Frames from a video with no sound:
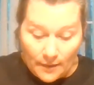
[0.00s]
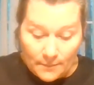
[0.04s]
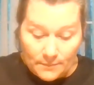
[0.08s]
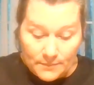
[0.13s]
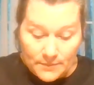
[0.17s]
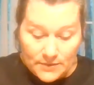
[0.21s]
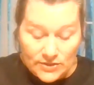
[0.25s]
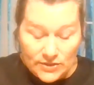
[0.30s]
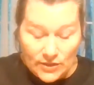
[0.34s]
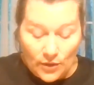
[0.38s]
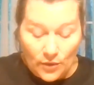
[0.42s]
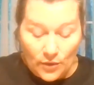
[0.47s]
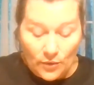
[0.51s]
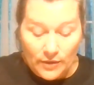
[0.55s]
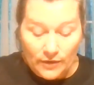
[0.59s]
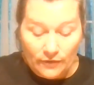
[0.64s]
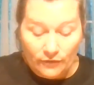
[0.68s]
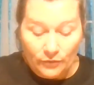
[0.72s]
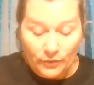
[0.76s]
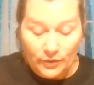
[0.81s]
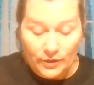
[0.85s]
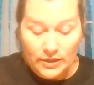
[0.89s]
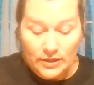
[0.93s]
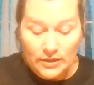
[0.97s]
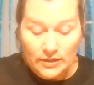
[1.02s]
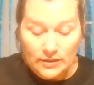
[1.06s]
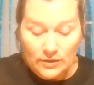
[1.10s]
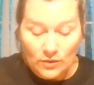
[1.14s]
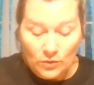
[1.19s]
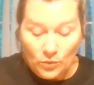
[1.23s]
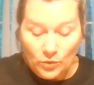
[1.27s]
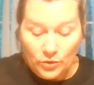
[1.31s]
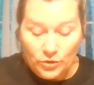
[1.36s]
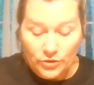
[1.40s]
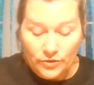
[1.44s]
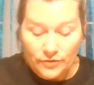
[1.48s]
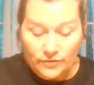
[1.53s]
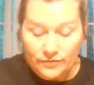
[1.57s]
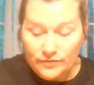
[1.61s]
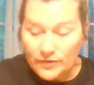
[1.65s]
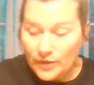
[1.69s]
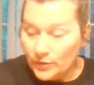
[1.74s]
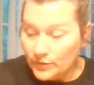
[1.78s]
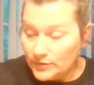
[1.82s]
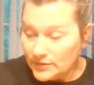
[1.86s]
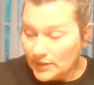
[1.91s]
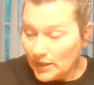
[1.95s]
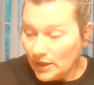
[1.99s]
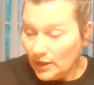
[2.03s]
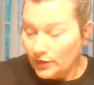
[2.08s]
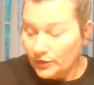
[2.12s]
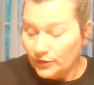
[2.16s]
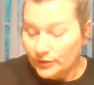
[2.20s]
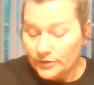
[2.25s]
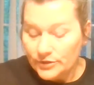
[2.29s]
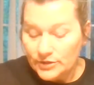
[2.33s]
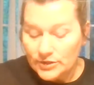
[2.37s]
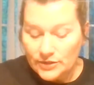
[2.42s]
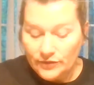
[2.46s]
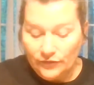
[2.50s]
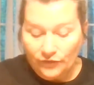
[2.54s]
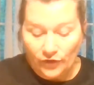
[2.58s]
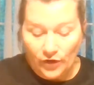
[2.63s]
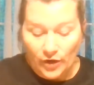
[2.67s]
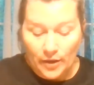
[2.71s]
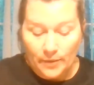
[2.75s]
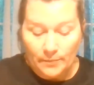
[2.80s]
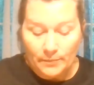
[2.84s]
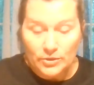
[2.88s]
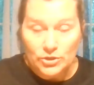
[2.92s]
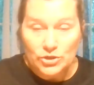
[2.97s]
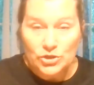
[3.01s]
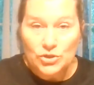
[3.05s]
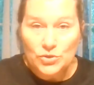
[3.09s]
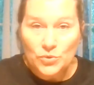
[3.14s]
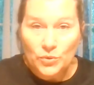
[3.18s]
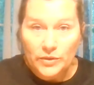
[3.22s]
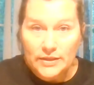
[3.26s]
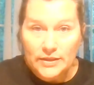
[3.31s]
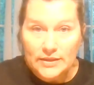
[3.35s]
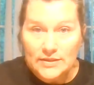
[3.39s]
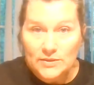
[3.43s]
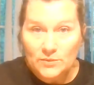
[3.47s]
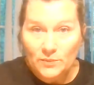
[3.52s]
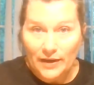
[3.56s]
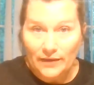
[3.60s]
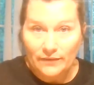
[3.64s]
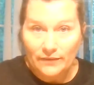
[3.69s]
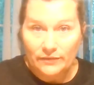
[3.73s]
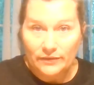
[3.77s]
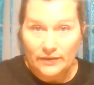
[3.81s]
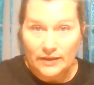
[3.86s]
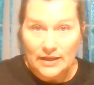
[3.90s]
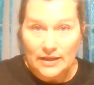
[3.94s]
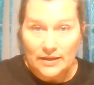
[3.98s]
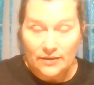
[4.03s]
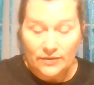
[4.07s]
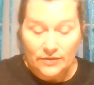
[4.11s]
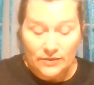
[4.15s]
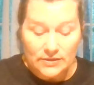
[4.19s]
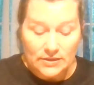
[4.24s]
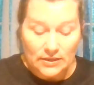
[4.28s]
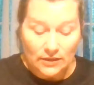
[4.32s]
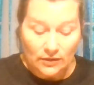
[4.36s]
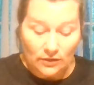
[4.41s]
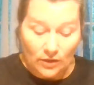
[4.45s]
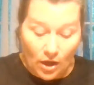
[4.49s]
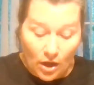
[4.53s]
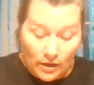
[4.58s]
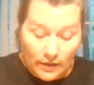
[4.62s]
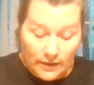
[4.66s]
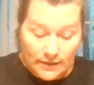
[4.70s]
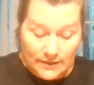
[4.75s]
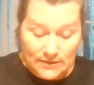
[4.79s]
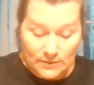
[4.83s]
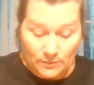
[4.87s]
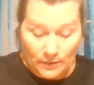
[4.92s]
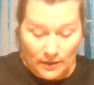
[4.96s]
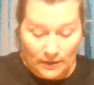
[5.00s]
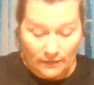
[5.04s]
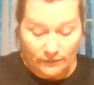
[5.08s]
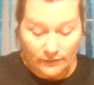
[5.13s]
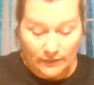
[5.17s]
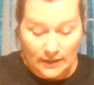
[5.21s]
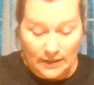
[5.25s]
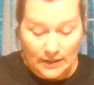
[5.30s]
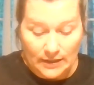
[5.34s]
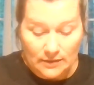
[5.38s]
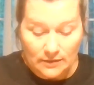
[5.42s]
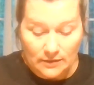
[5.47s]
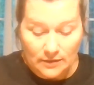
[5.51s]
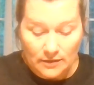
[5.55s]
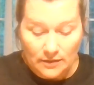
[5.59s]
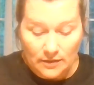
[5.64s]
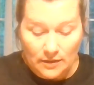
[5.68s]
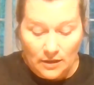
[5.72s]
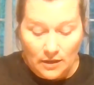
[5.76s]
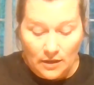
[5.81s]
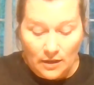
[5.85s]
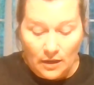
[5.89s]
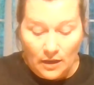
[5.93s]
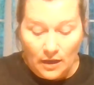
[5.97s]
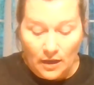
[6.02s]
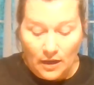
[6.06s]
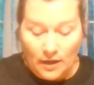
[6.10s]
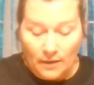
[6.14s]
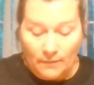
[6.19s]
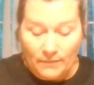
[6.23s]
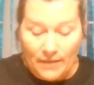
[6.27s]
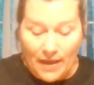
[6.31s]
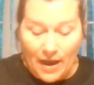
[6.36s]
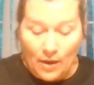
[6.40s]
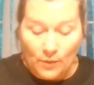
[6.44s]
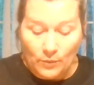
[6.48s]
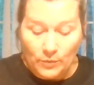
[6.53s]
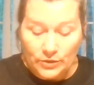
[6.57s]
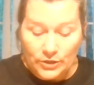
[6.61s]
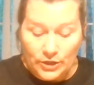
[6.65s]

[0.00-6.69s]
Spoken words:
So if we're going to order those colors from shortest wavelength to longest wavelength, that would